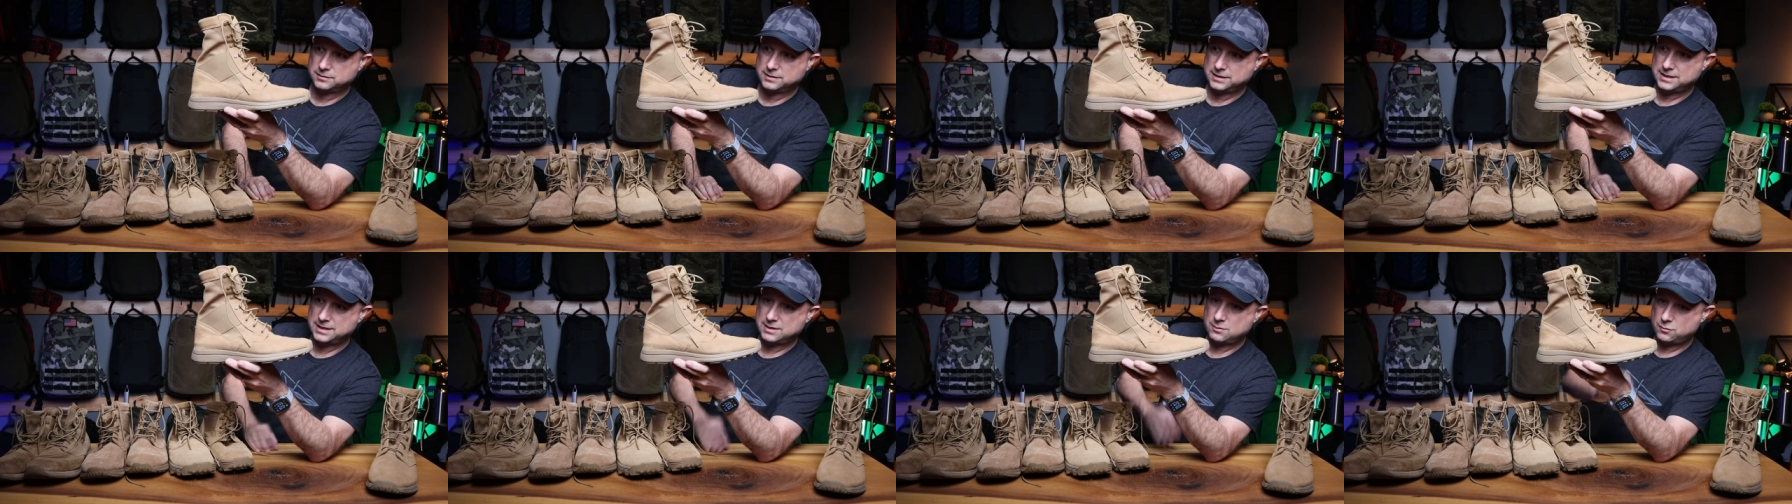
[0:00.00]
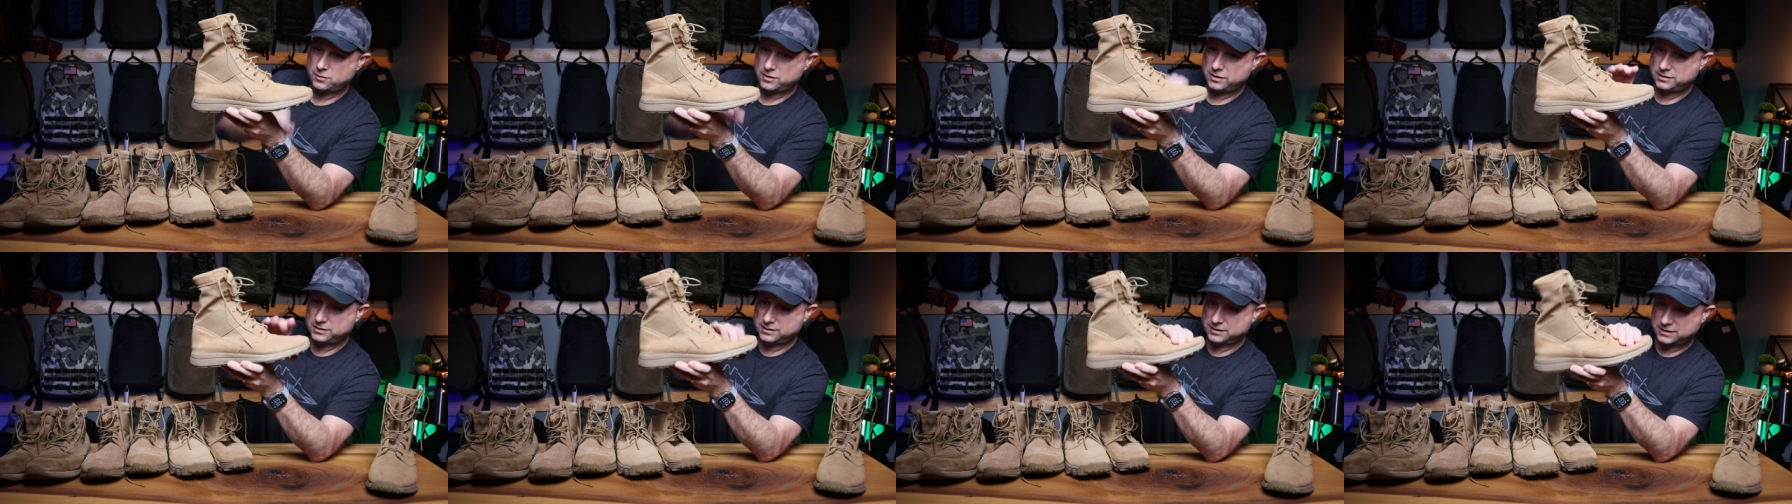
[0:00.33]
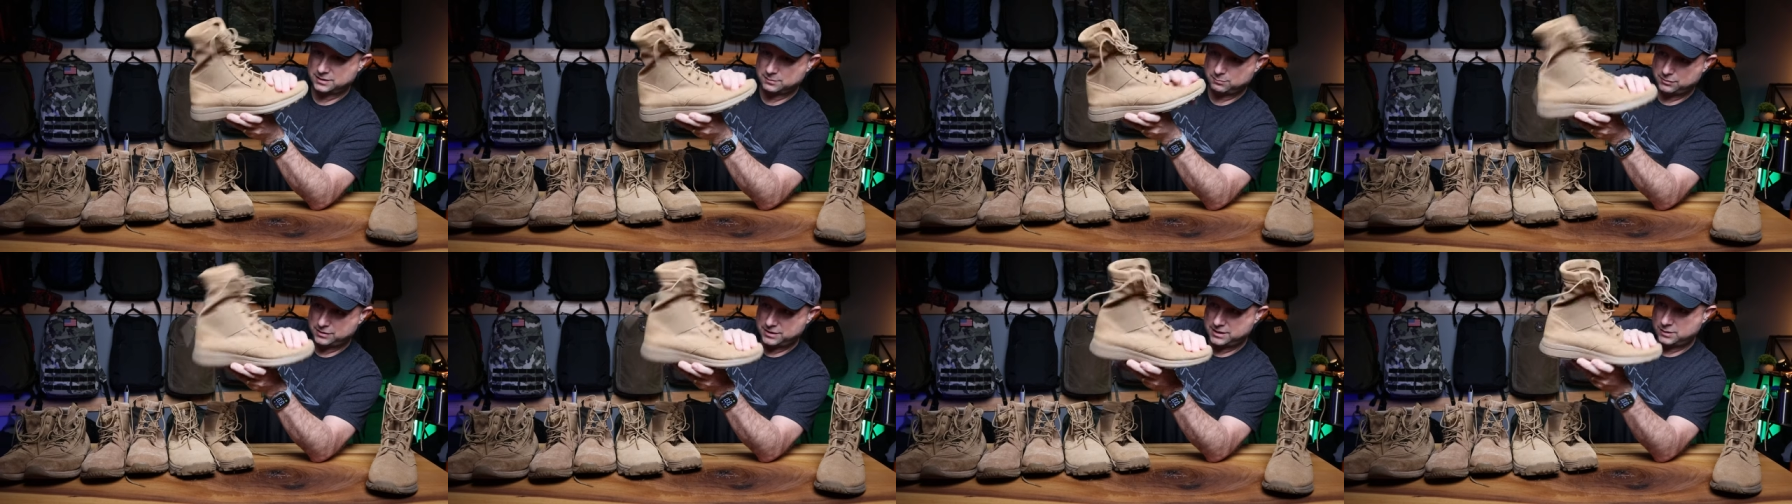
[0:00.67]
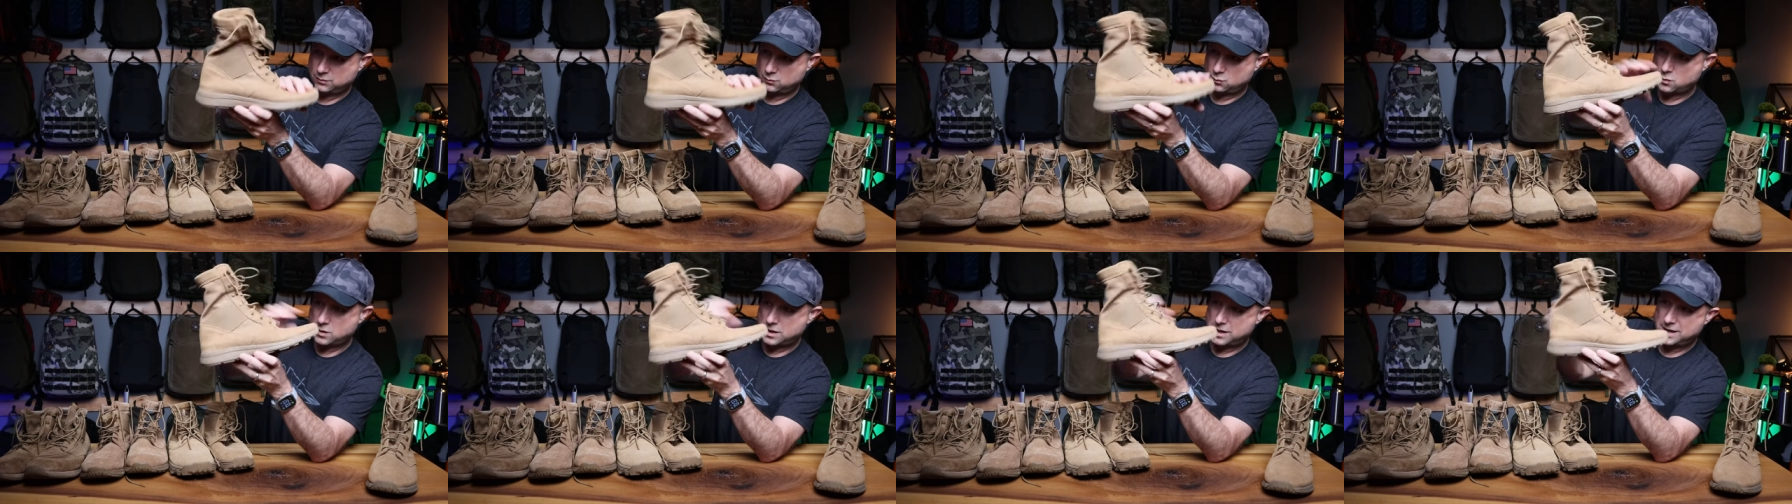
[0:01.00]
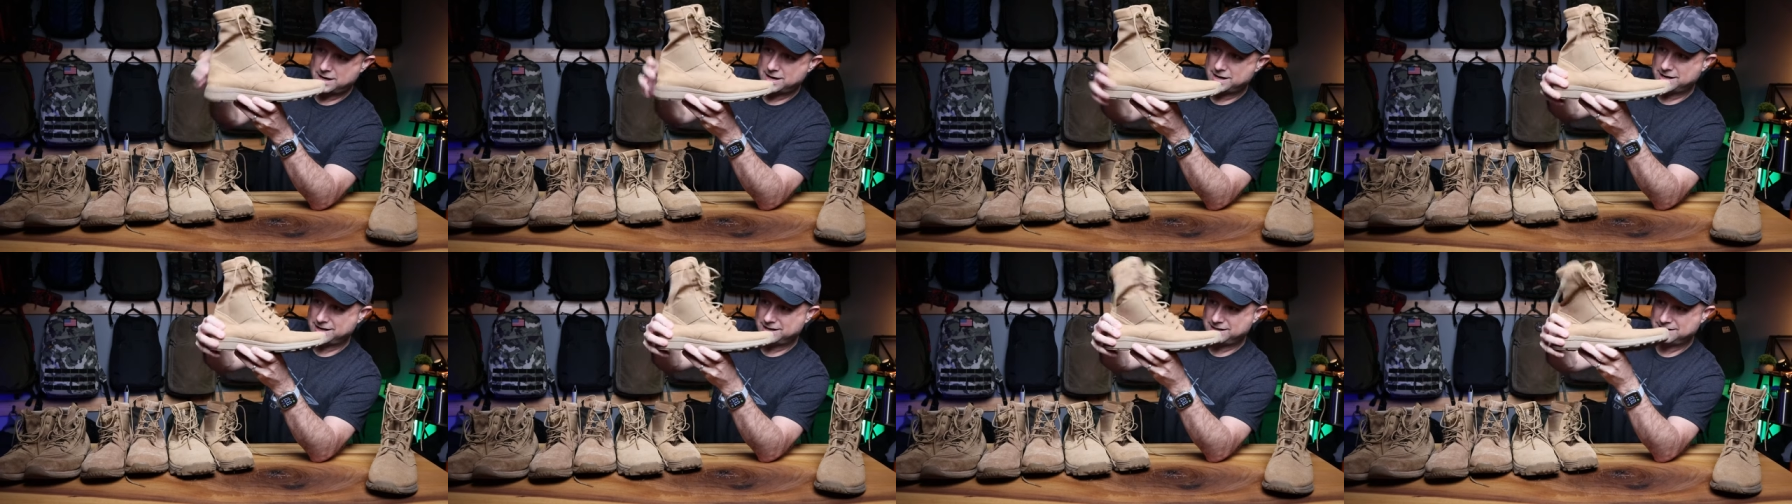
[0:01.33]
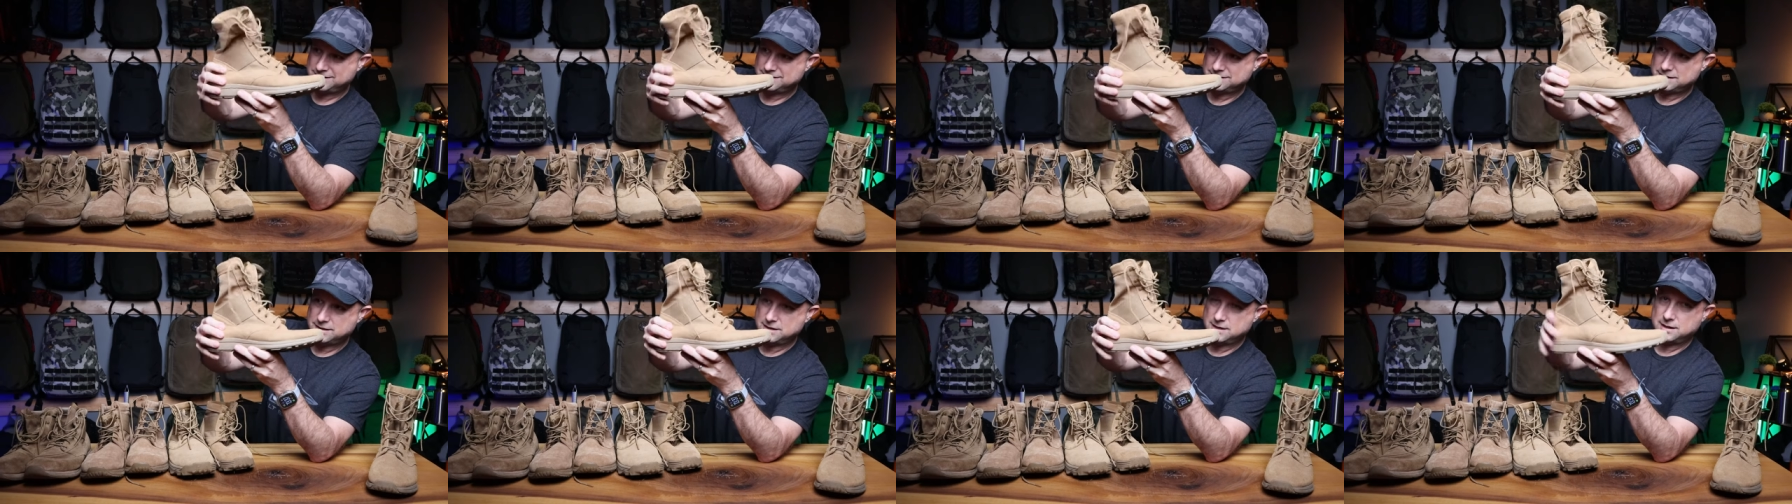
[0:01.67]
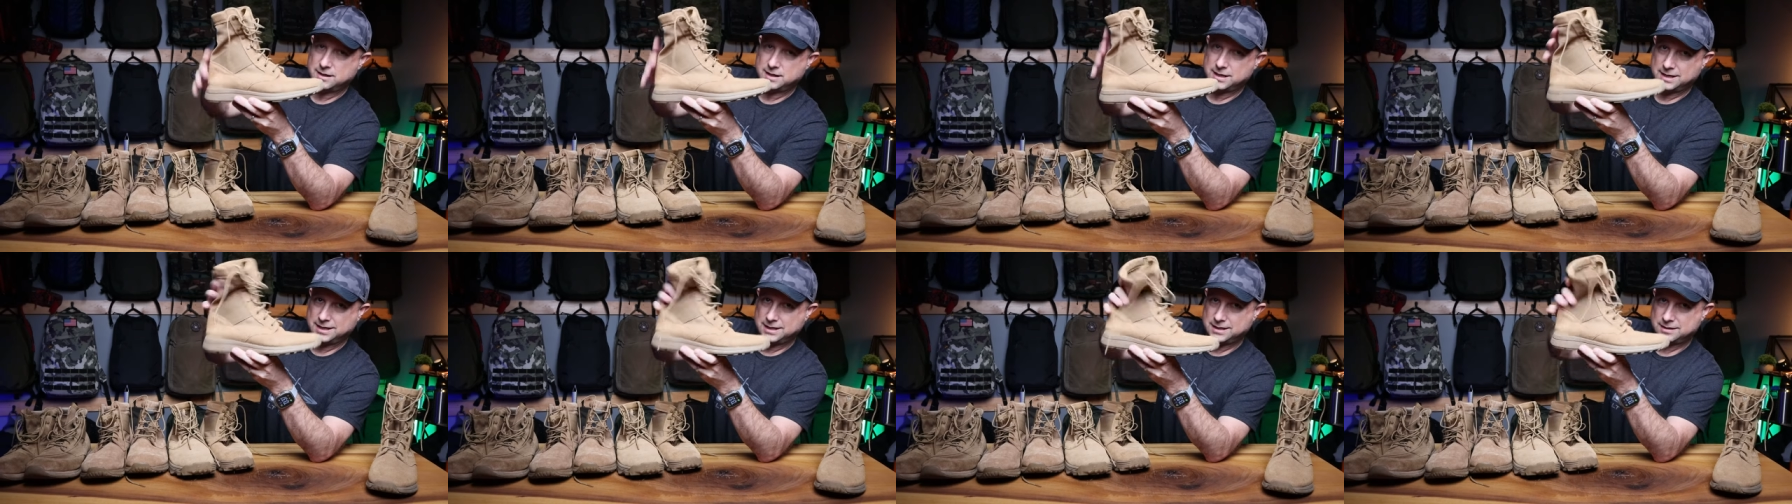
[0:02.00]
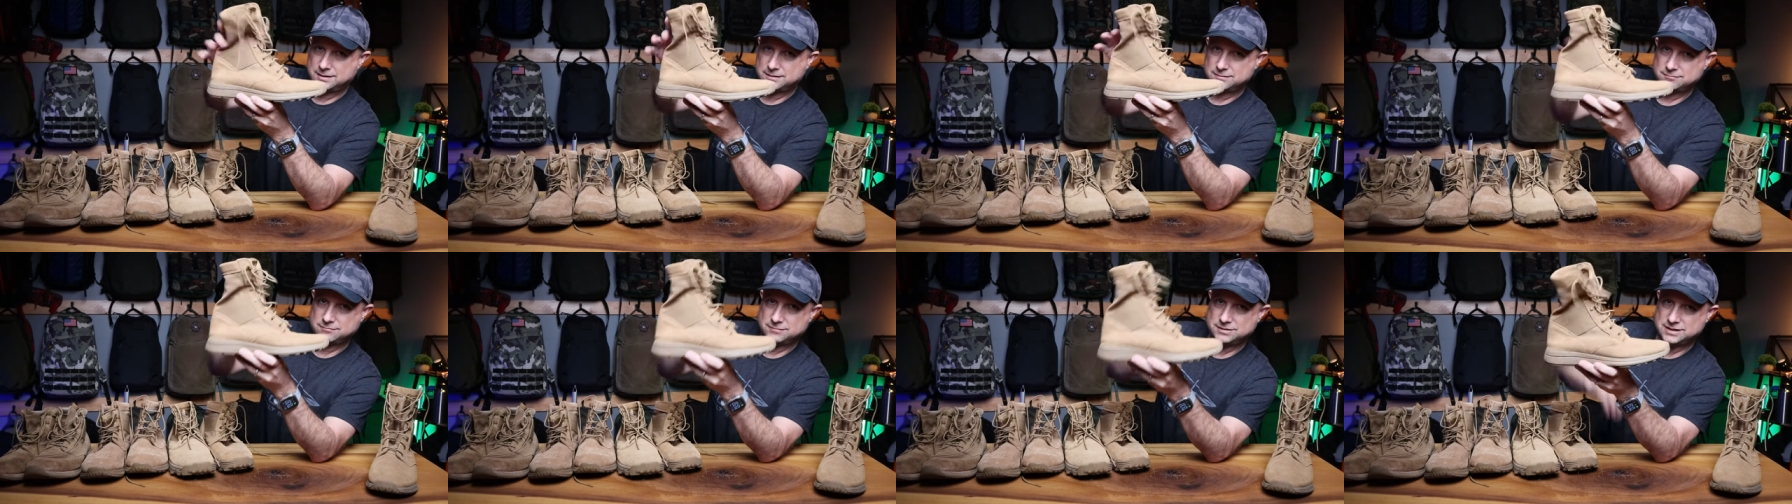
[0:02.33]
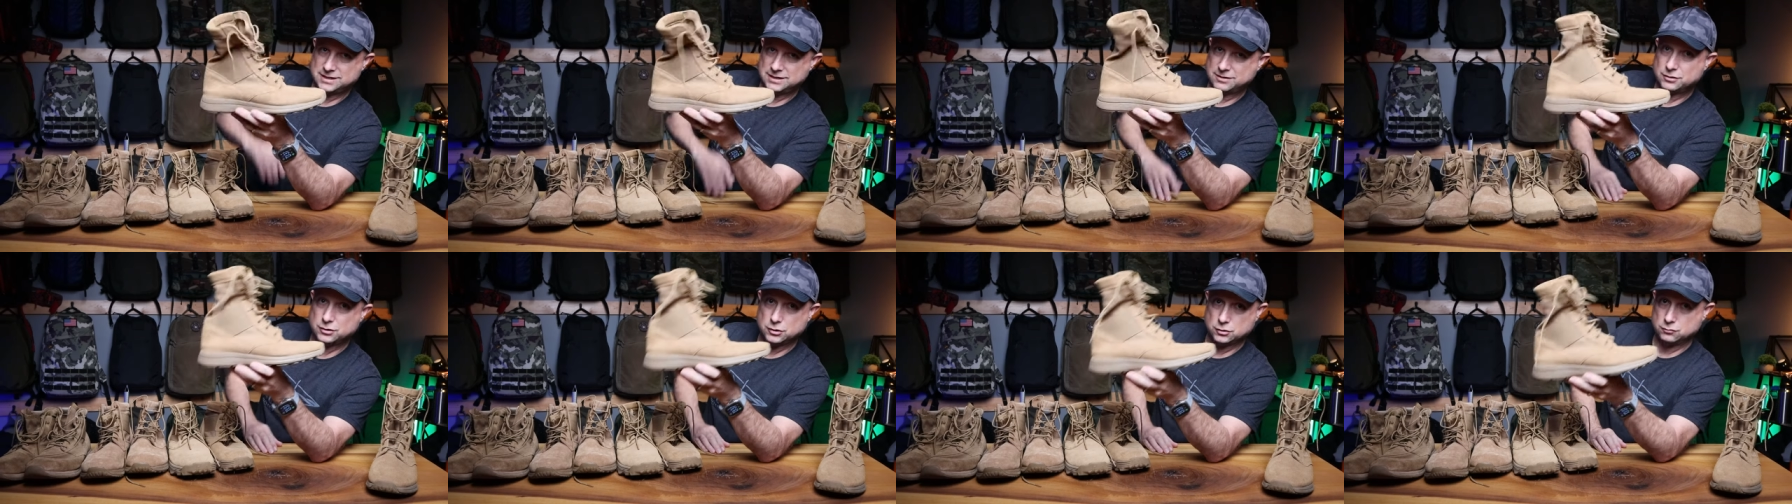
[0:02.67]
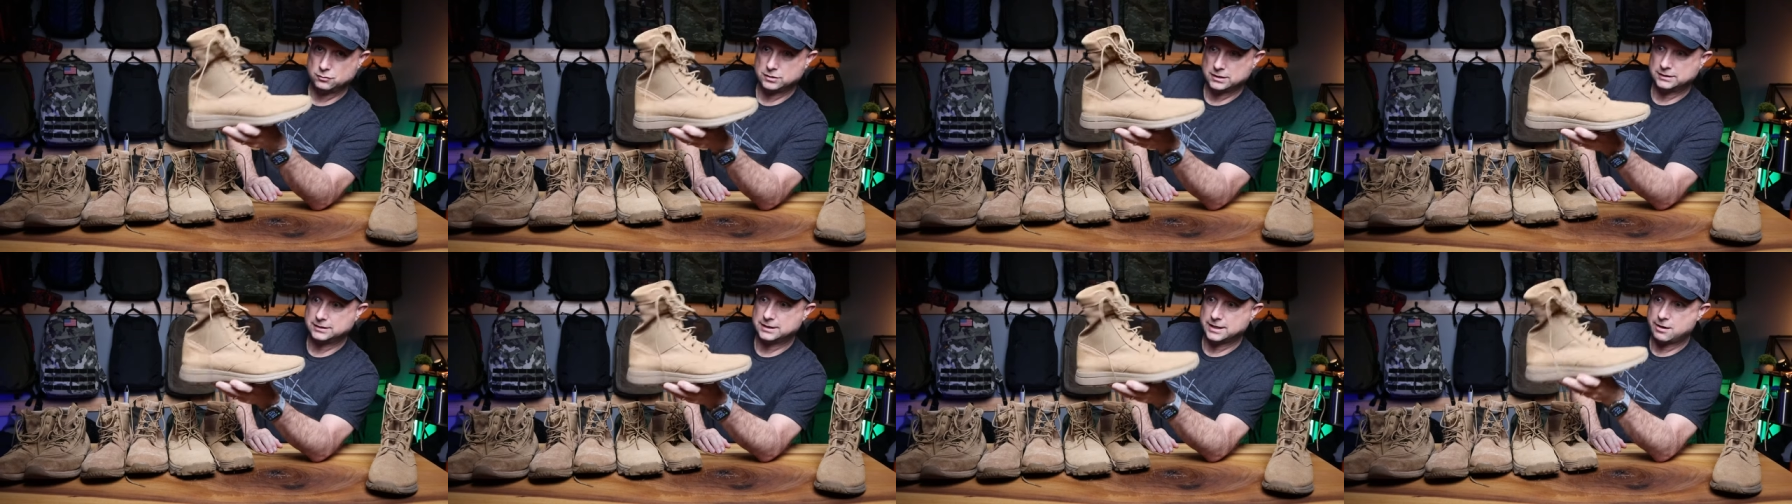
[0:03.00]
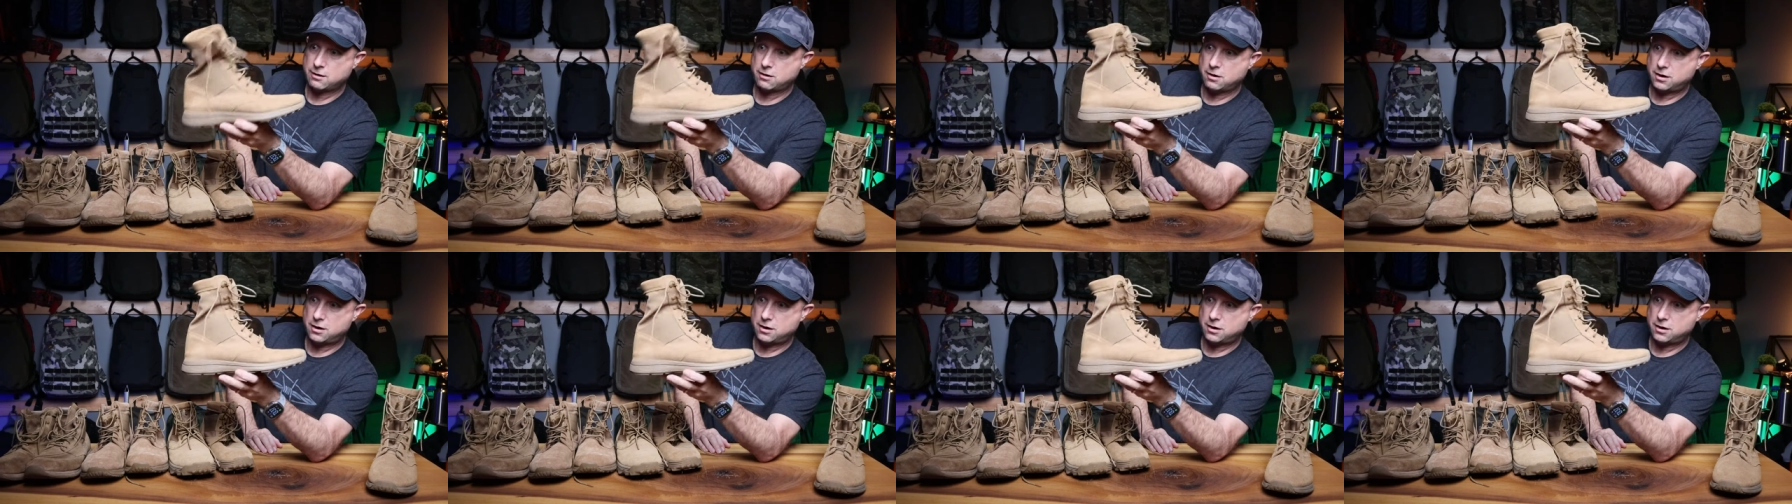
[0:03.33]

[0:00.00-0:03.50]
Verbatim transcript: And I wanted to explain why and tell you that they